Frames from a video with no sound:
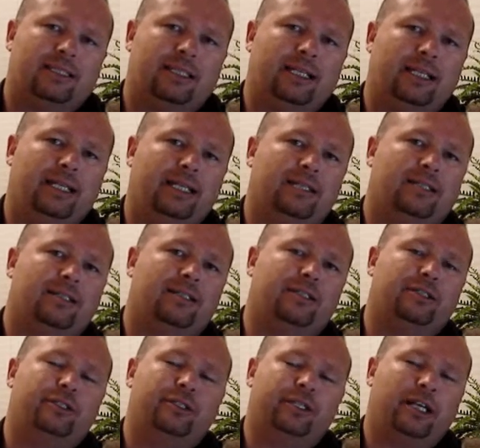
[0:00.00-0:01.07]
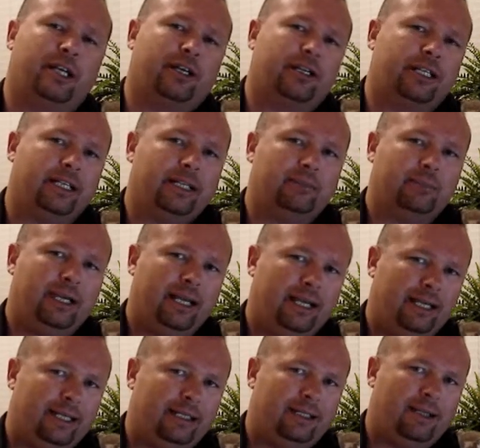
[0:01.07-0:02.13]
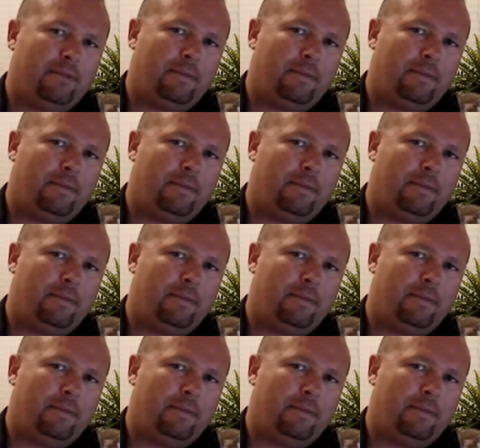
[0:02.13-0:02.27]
then you're not going to get paid.